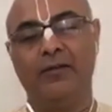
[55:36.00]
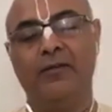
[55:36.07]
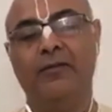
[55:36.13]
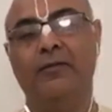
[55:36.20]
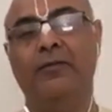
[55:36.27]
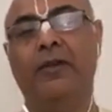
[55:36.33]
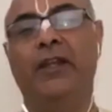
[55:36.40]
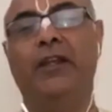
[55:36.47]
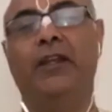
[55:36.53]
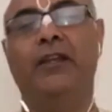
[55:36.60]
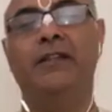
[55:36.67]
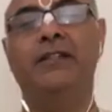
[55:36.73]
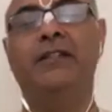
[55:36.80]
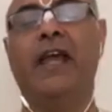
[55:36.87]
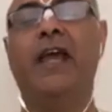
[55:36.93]
we
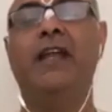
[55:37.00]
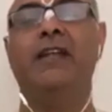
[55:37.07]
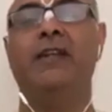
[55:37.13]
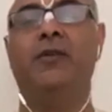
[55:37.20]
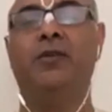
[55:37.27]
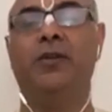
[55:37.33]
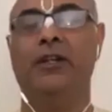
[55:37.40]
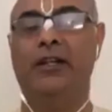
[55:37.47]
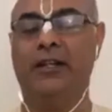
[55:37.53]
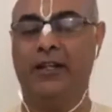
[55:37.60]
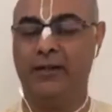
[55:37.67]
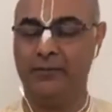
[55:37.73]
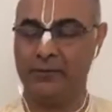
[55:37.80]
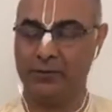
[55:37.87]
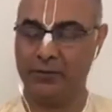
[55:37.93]
chant the holy
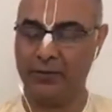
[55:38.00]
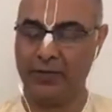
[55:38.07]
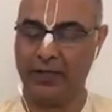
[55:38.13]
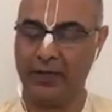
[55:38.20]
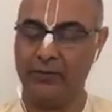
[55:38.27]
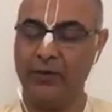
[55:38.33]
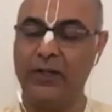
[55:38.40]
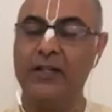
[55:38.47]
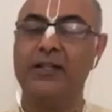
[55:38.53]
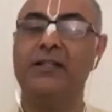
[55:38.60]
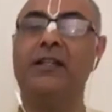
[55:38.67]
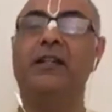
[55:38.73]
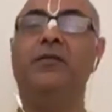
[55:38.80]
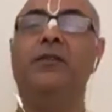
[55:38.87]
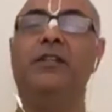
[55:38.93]
name so that we can
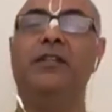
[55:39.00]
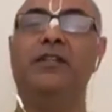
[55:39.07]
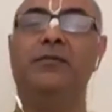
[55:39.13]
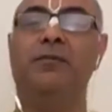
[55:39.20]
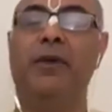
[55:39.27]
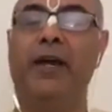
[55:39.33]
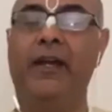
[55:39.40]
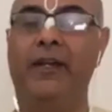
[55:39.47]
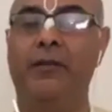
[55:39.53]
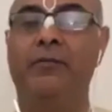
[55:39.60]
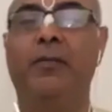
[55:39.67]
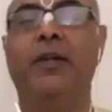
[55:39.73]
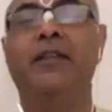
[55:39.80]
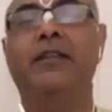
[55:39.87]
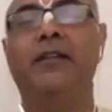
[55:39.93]
deliver this mind.
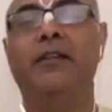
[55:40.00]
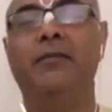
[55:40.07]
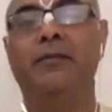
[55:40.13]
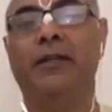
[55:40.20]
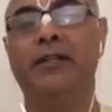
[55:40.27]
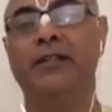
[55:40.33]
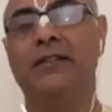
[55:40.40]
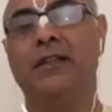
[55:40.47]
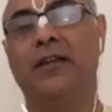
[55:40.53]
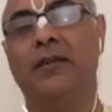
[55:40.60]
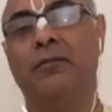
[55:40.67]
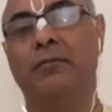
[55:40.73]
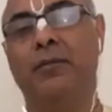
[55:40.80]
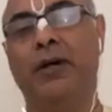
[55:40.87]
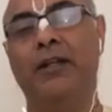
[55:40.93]
Mantra means
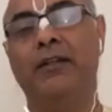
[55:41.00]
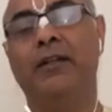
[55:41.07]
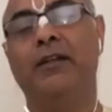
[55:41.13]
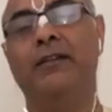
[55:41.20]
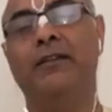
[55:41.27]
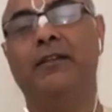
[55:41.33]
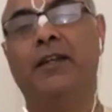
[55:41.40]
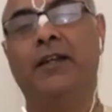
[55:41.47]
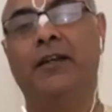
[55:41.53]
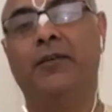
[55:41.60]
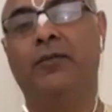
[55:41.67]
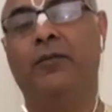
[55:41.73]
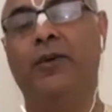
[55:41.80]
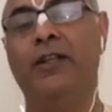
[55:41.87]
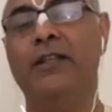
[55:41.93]
mantra,
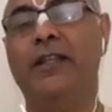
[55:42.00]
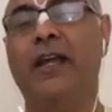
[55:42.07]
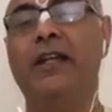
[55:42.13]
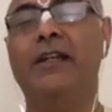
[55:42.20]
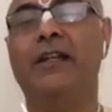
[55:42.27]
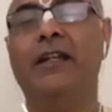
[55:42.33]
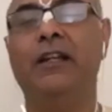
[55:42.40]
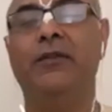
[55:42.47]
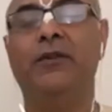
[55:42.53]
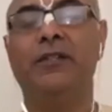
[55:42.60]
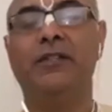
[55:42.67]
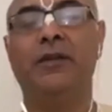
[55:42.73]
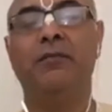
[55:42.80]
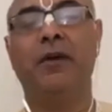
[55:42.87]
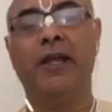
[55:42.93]
one that delivers
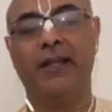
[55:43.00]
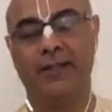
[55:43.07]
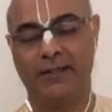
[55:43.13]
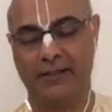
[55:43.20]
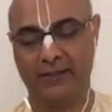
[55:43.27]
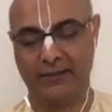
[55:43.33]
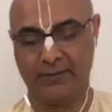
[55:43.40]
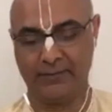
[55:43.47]
the mind.